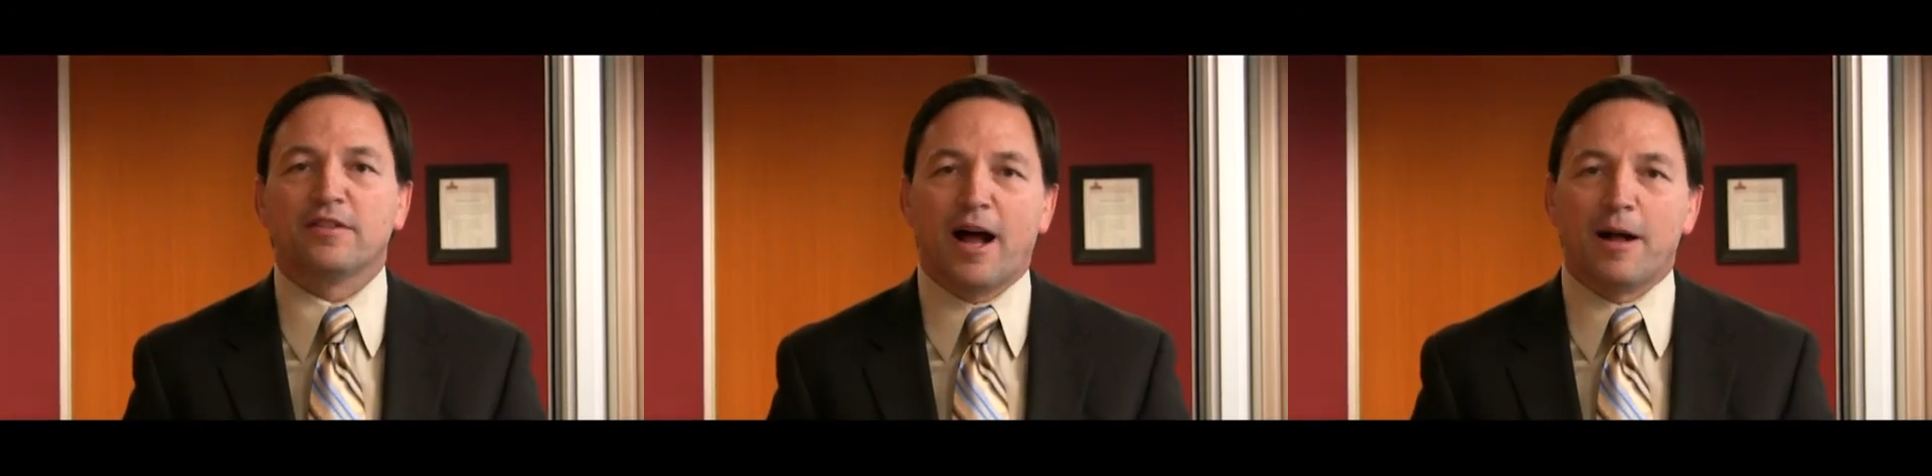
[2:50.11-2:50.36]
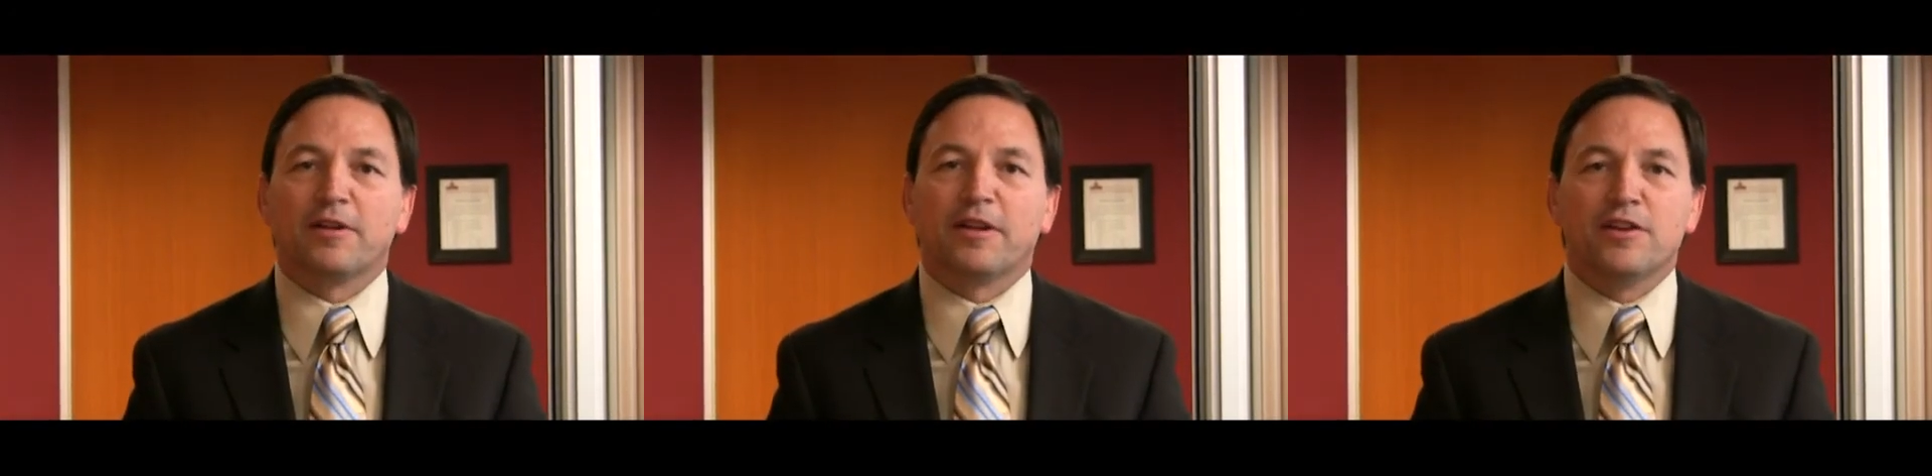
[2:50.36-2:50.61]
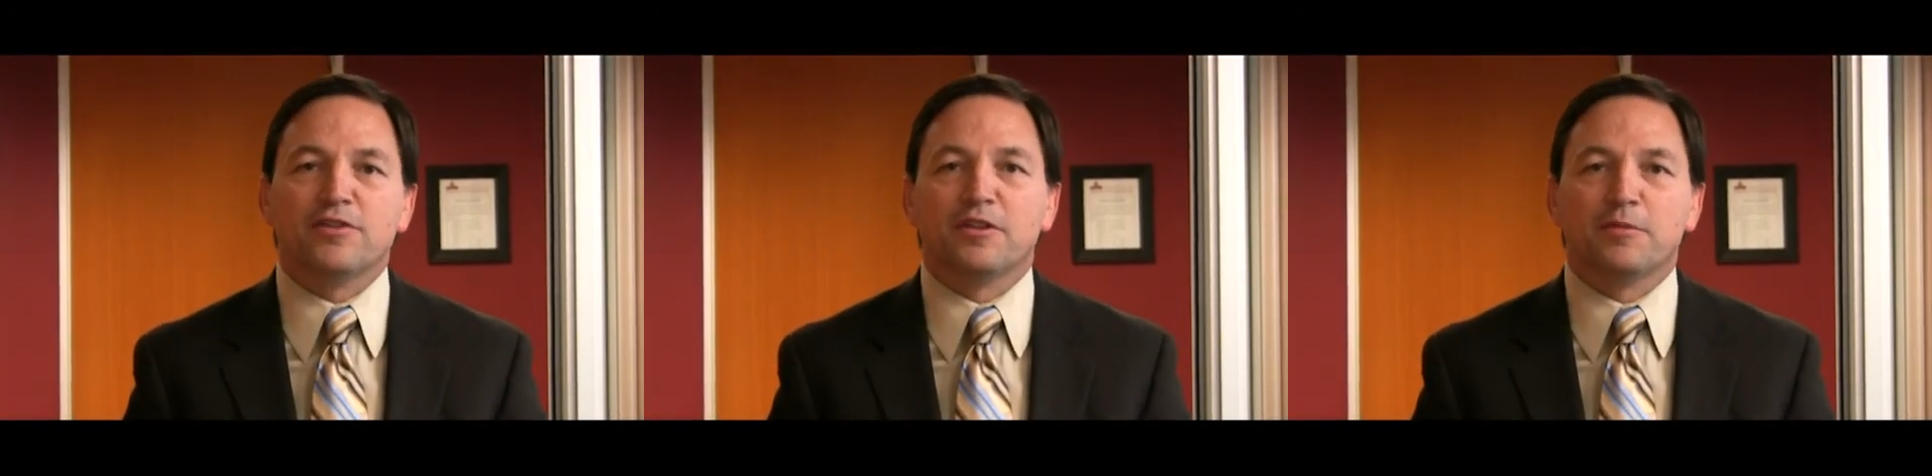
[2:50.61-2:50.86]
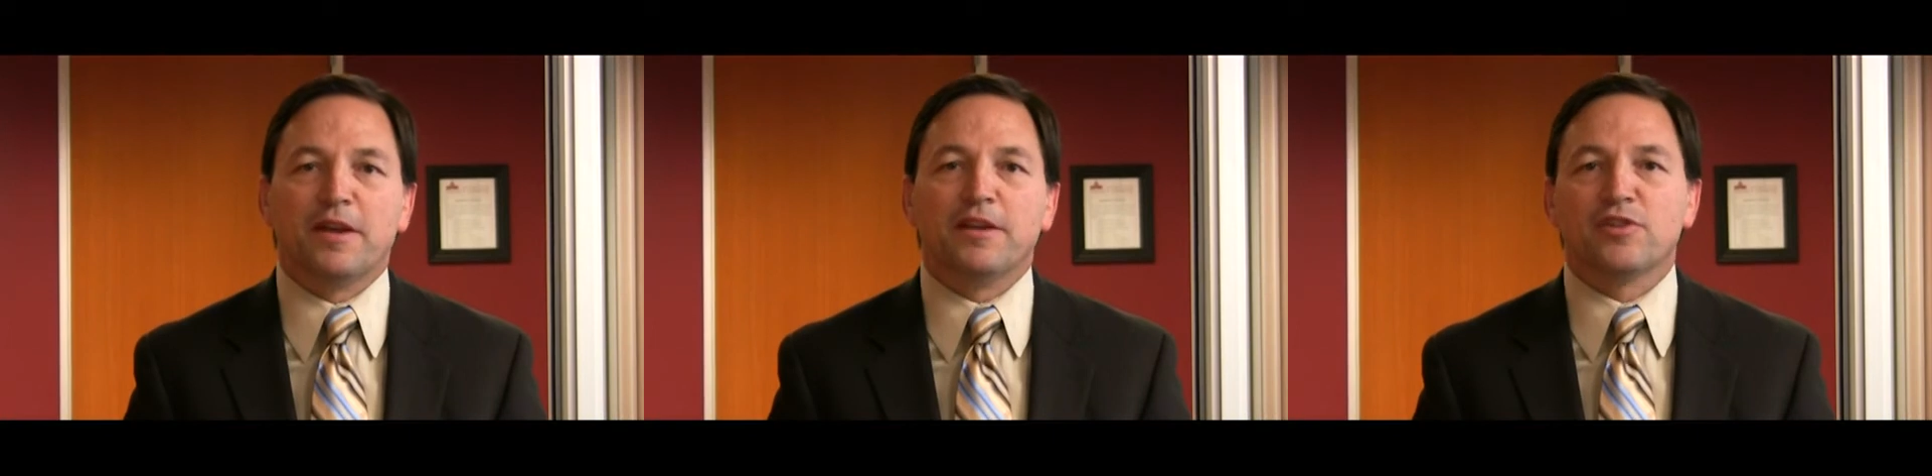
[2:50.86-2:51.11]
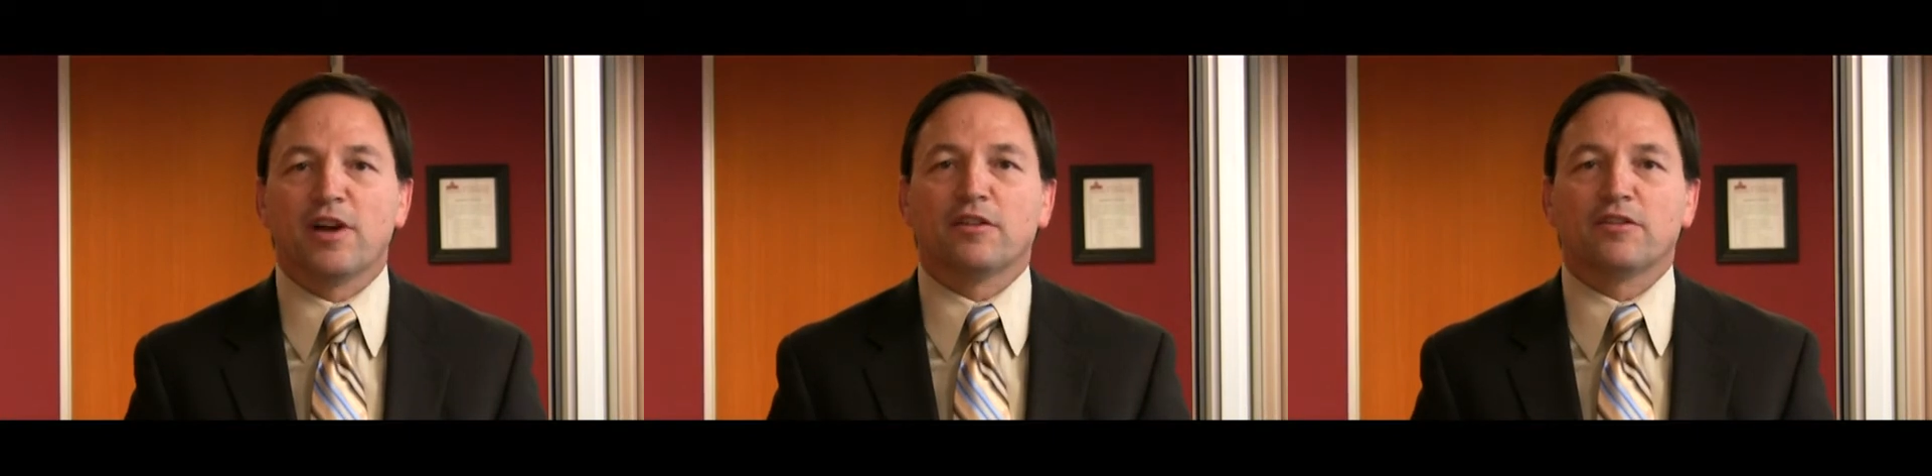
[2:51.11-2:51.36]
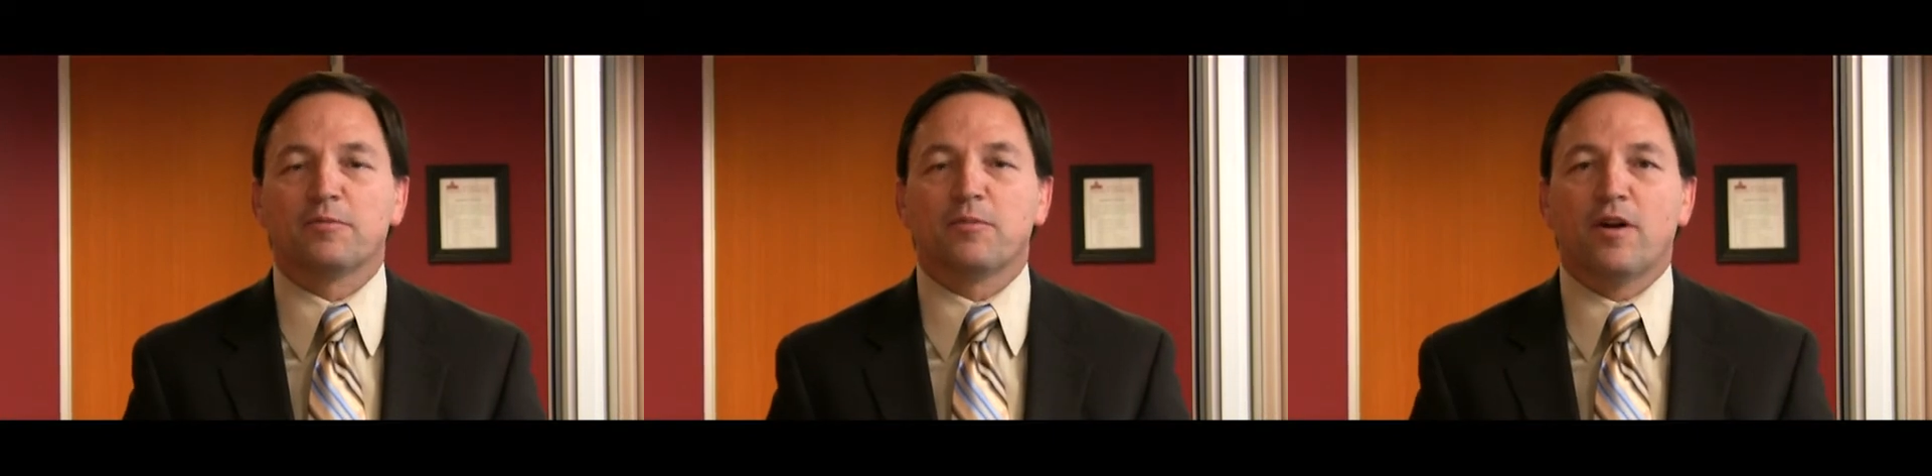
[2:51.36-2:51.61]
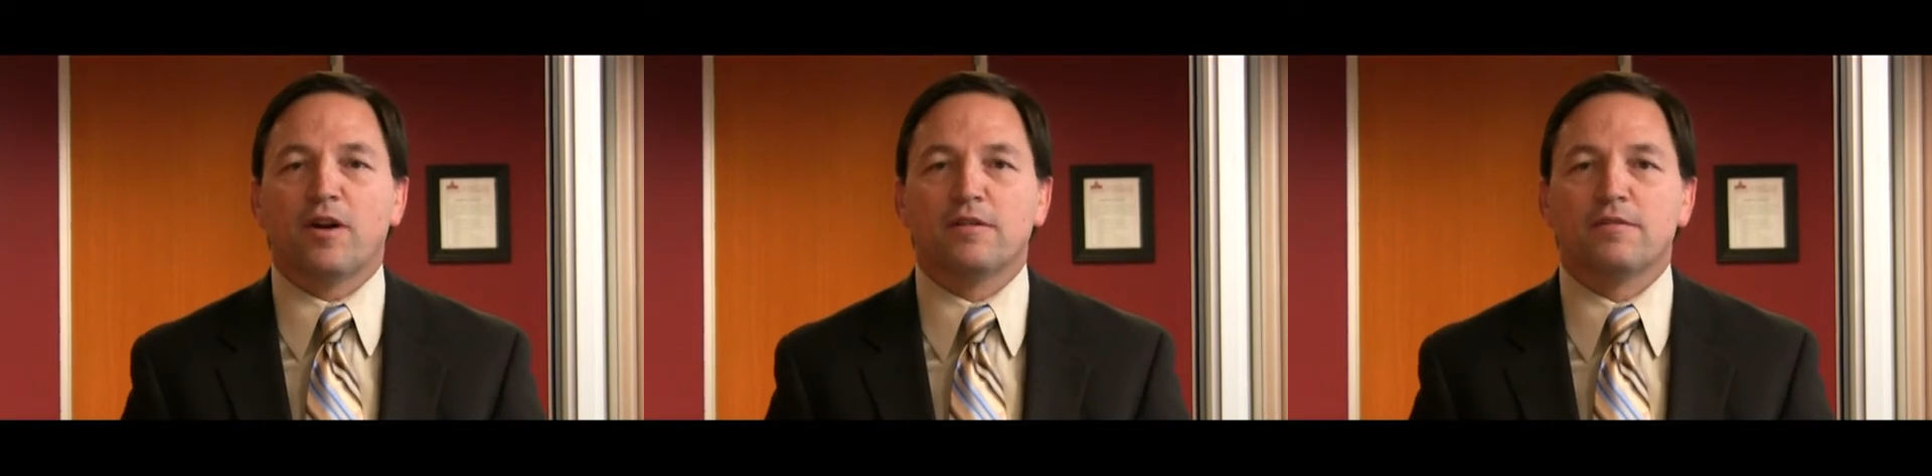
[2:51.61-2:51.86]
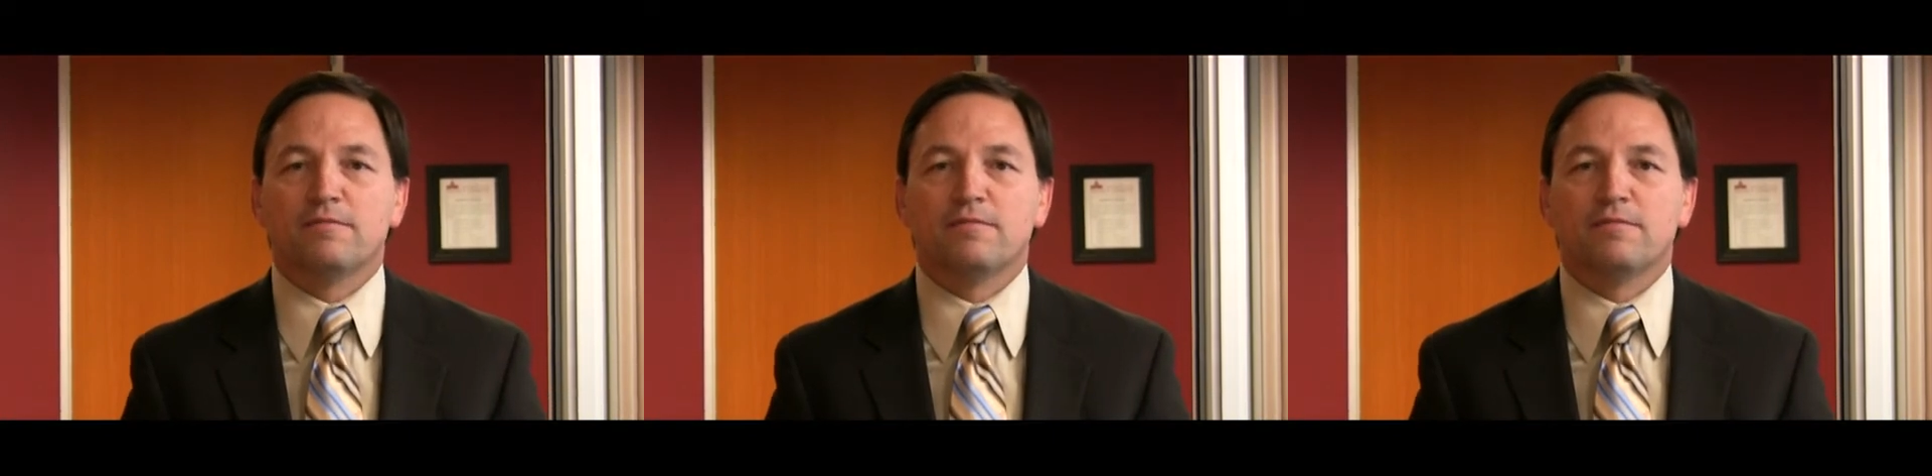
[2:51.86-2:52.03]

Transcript: obligation to pay child support.